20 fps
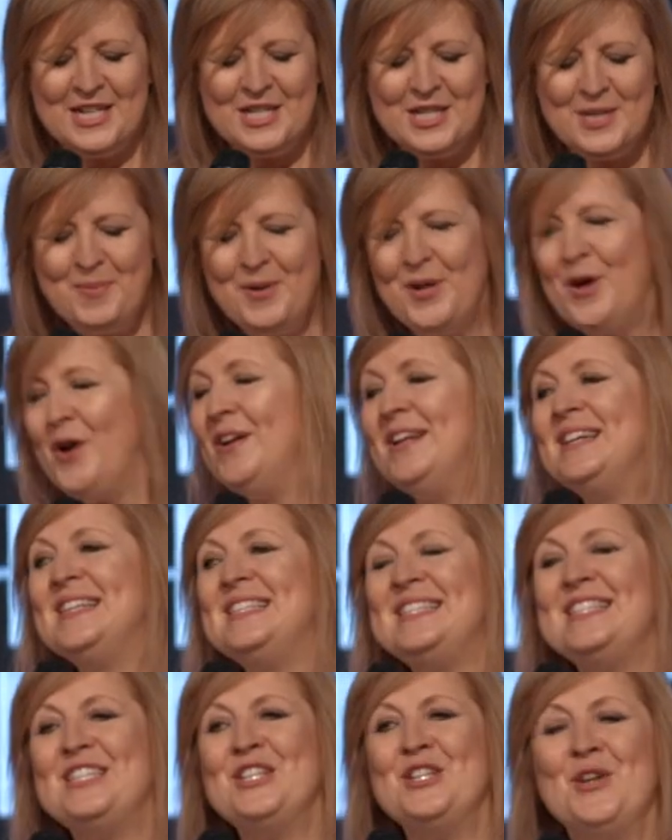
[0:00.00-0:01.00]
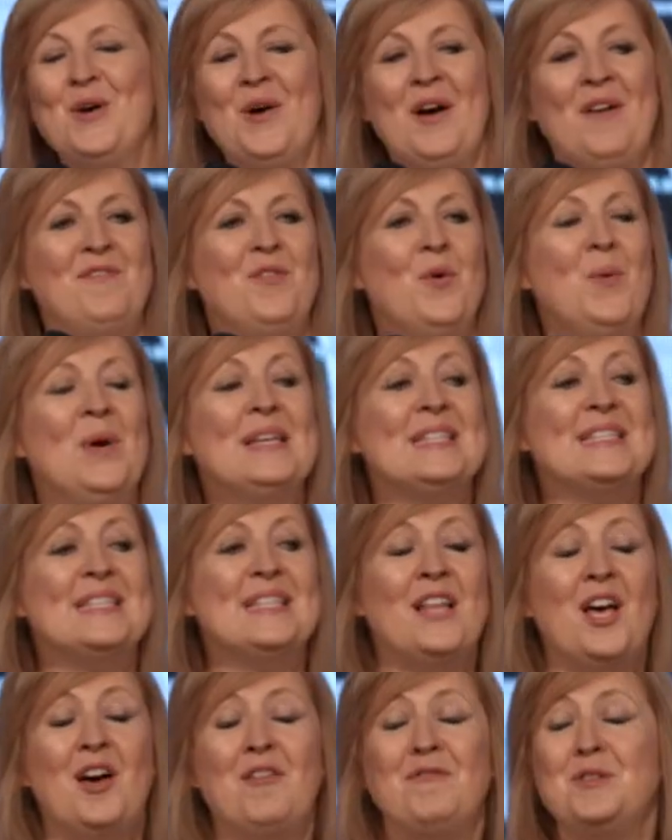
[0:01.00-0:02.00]
To be honest, you know, I've always
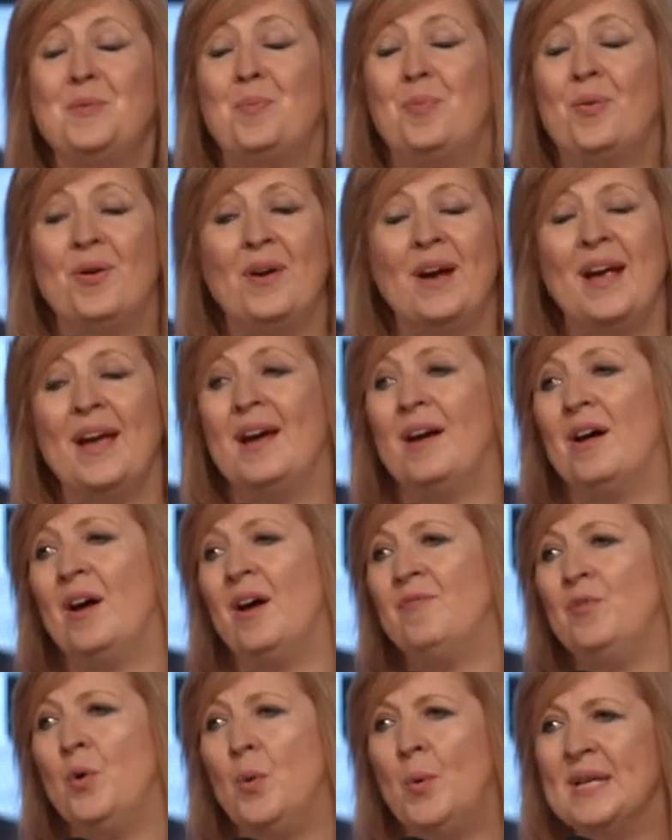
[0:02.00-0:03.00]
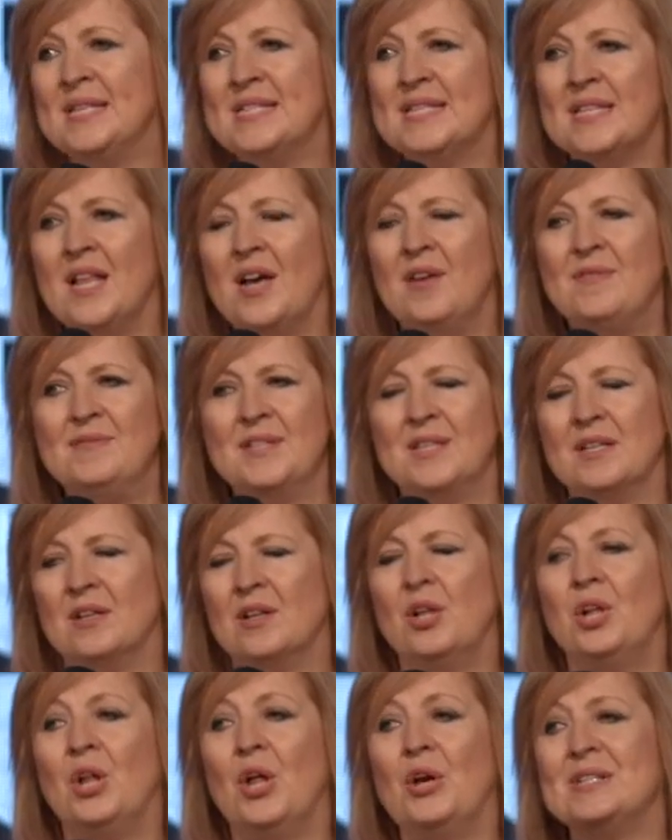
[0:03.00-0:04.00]
loved prayer. I've always loved the
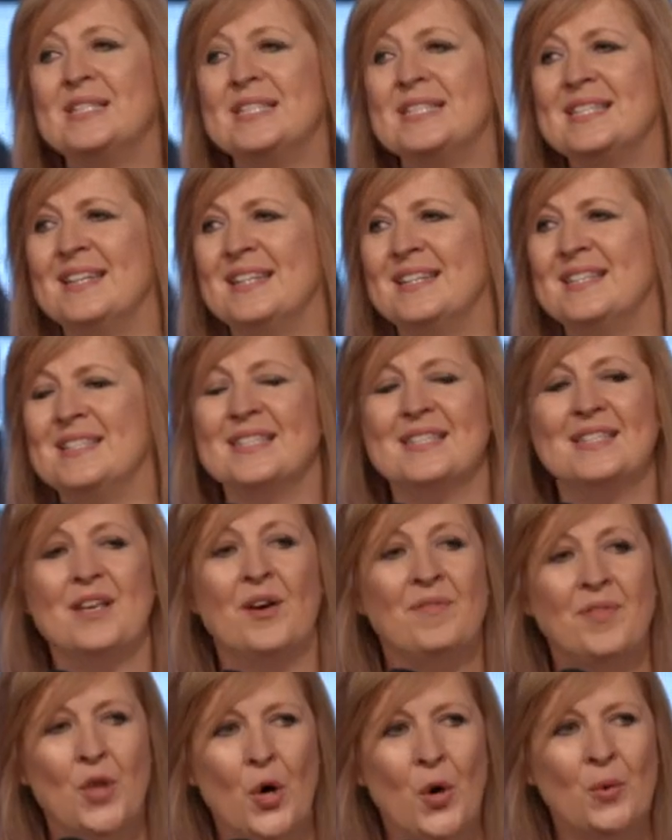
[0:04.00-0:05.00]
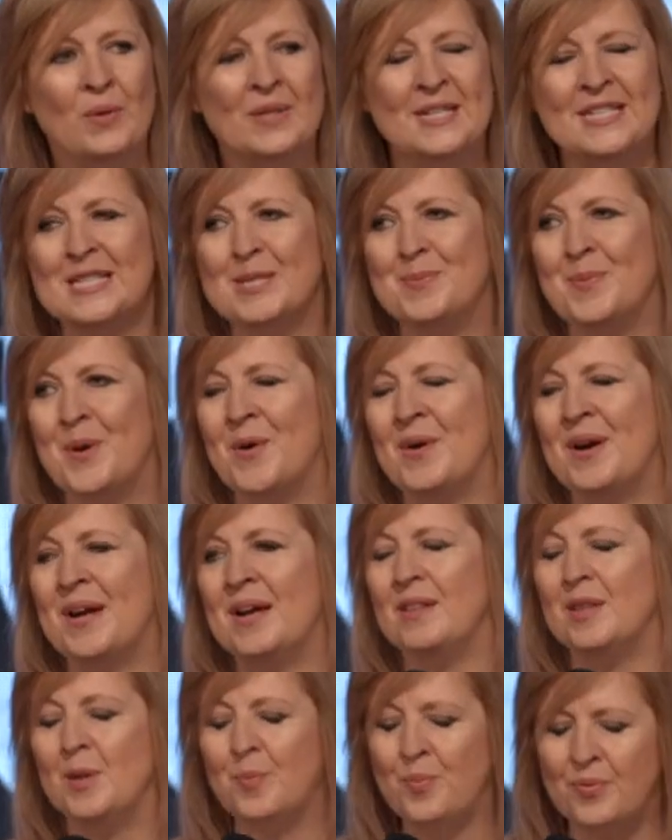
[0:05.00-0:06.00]
closeness of the Holy
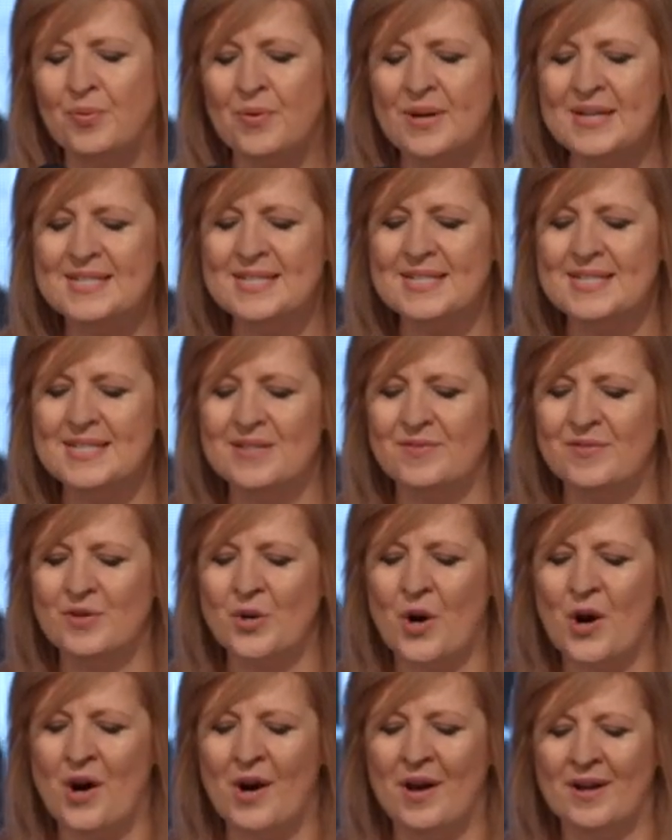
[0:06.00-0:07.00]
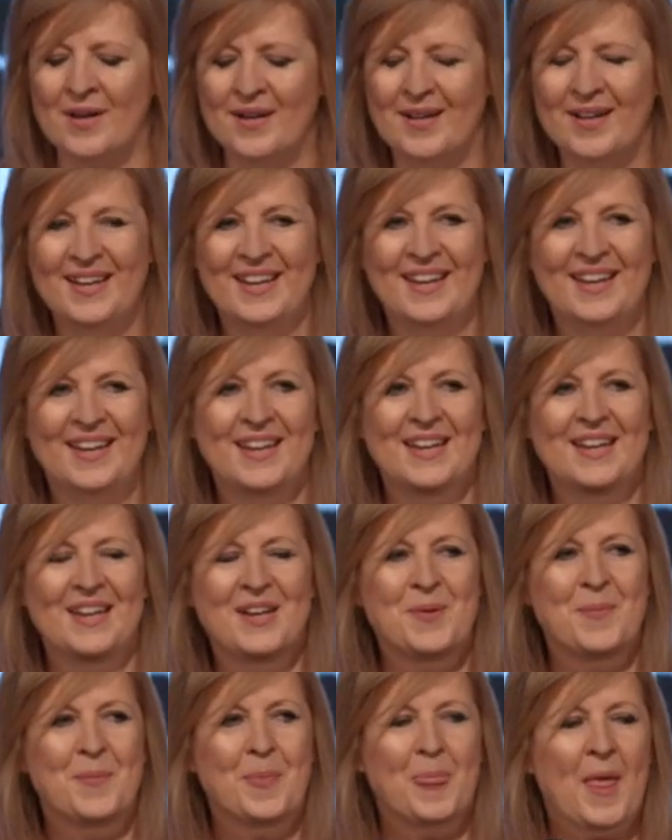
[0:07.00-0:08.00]
Spirit, the presence of God.
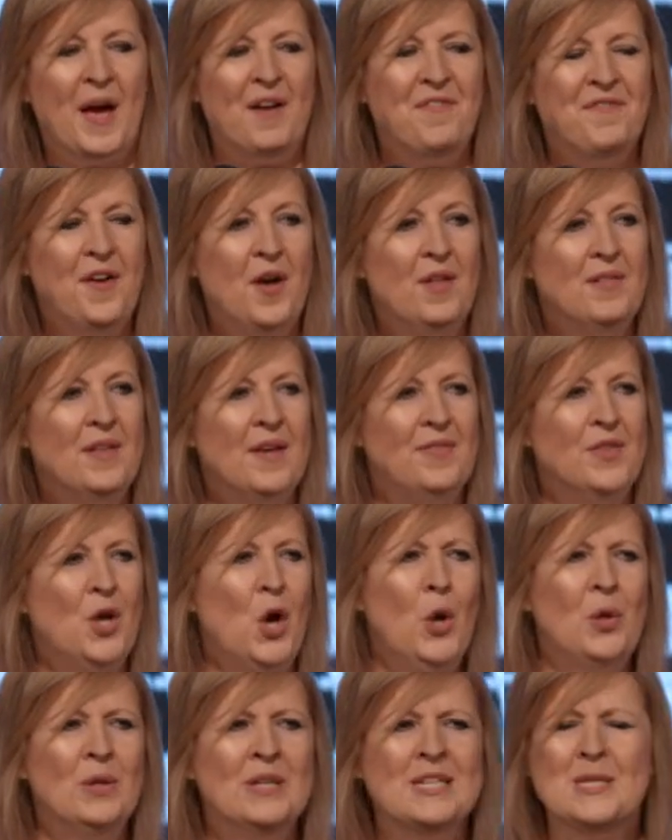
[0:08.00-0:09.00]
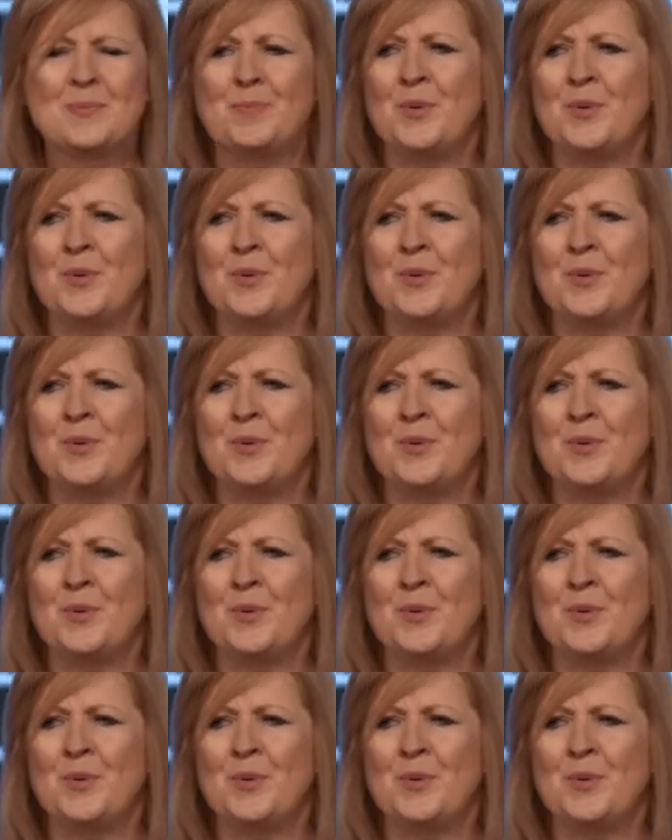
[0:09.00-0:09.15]
I felt like the Holy